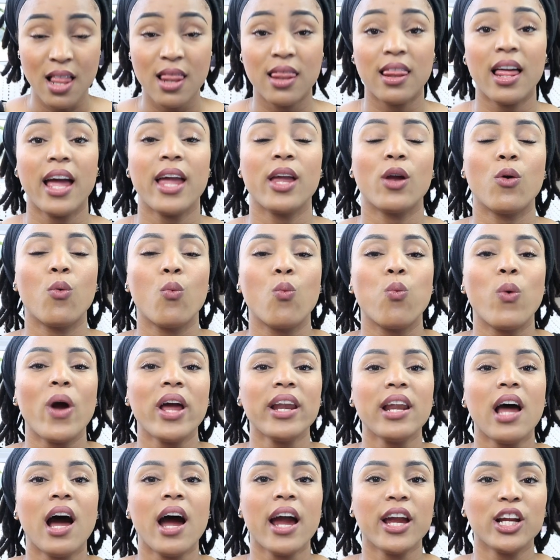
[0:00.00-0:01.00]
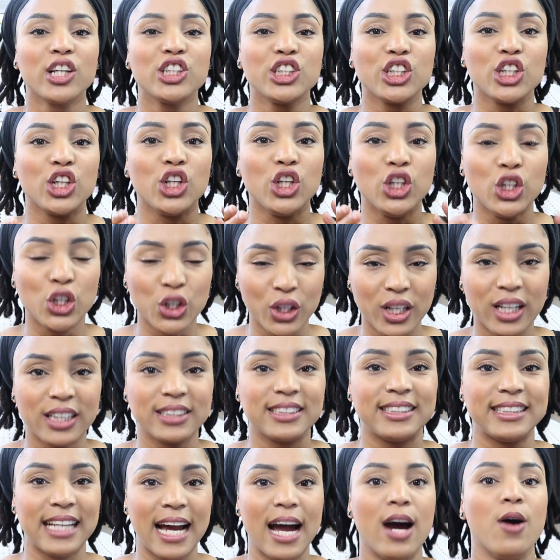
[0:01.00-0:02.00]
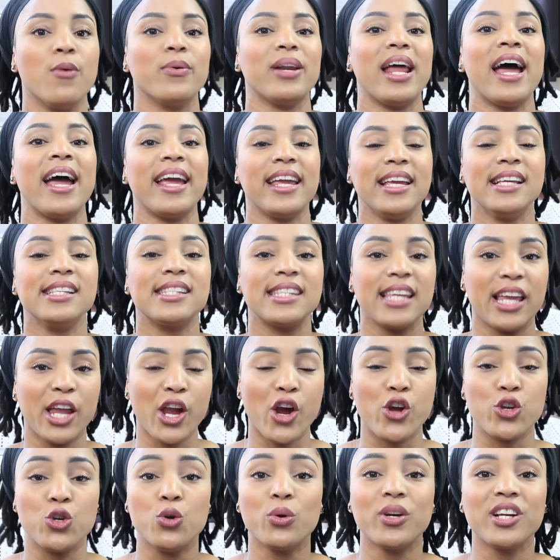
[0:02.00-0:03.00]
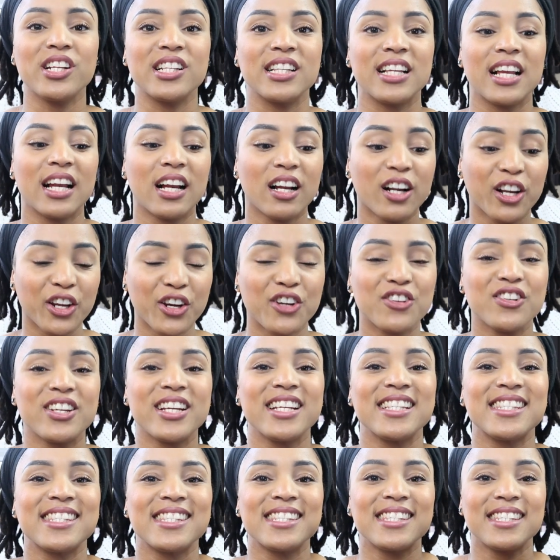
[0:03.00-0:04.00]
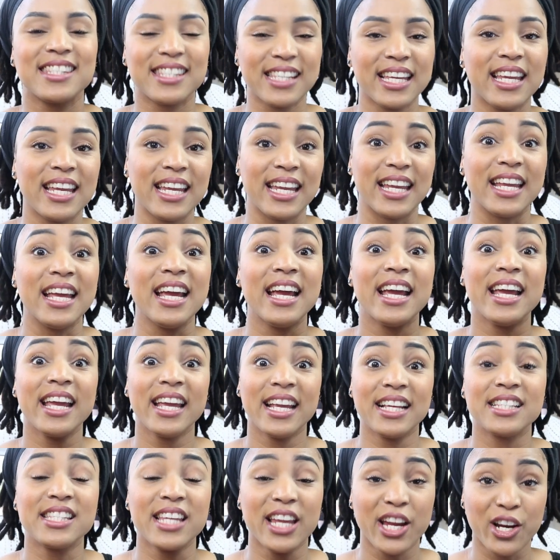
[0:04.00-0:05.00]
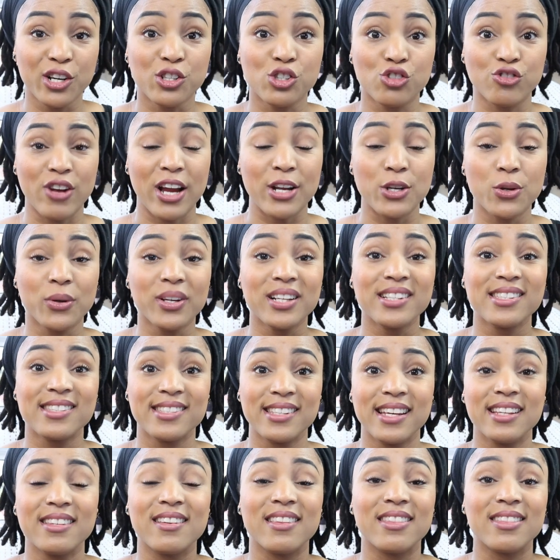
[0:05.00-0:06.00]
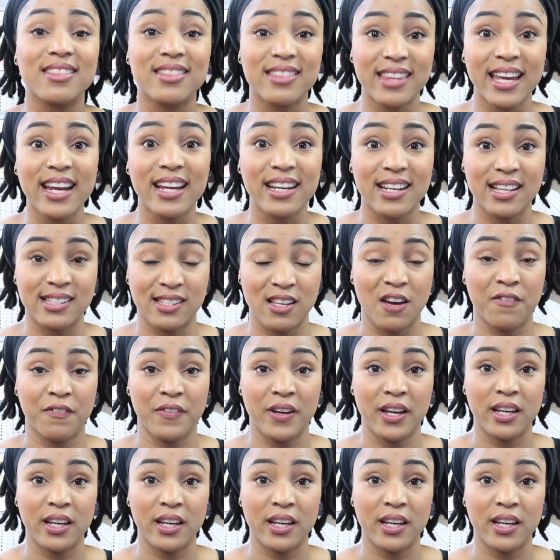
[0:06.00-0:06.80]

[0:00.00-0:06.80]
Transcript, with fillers: Like when I look down at his hair, you can clearly see his hair strand. You can see the thickness of